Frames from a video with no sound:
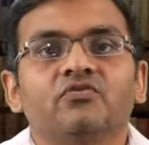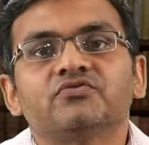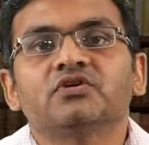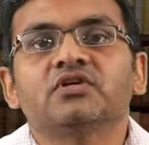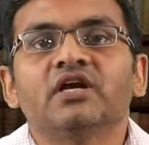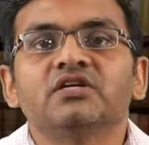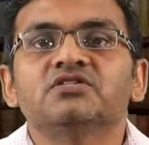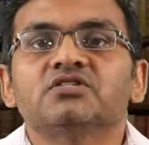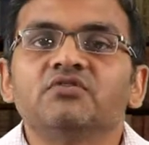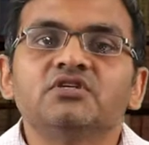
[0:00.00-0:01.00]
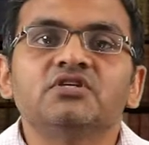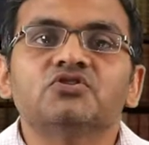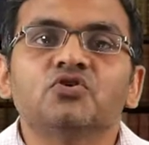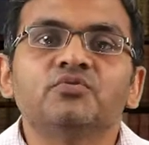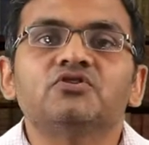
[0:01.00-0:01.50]
After 1970,
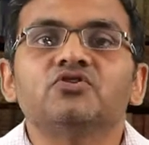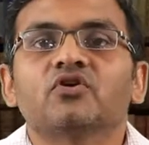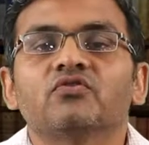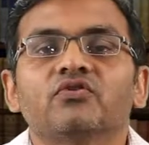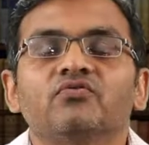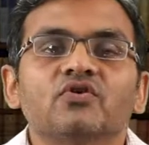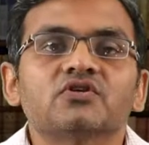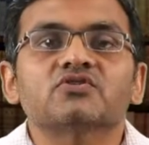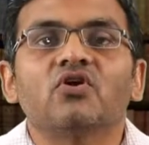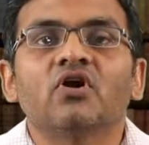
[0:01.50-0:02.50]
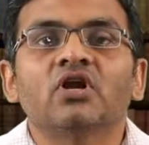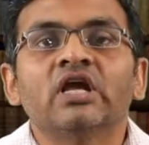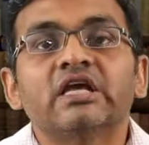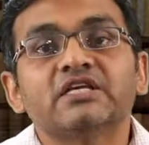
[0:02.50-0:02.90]
Soviet geographer focused on